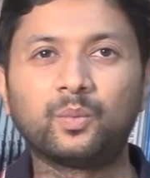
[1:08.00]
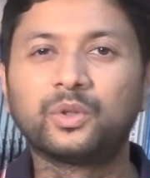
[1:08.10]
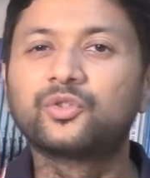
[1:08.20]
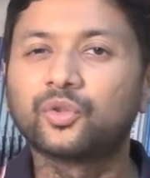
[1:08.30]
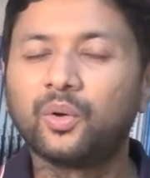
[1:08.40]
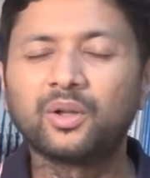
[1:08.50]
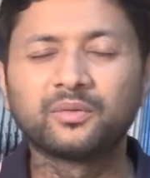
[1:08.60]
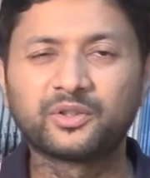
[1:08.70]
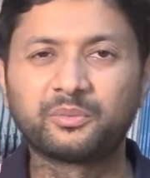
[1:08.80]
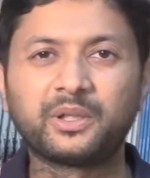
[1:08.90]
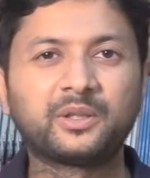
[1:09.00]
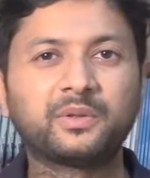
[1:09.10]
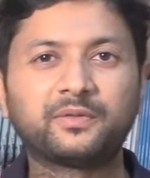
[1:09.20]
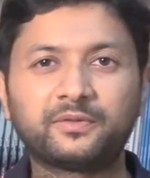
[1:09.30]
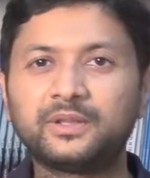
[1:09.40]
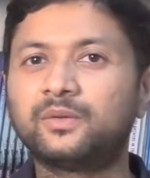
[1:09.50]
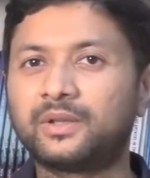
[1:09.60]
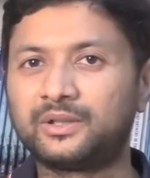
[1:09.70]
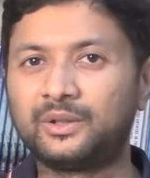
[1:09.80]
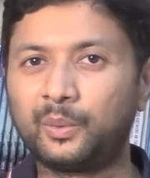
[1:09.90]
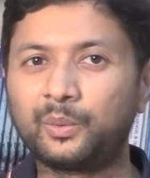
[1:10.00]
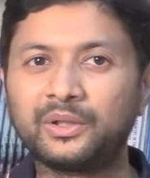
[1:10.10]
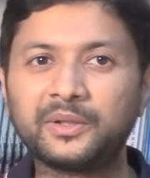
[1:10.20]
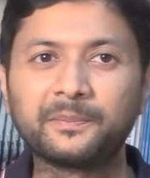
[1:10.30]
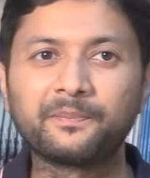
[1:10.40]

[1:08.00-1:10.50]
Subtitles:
which always made me feel very lonely.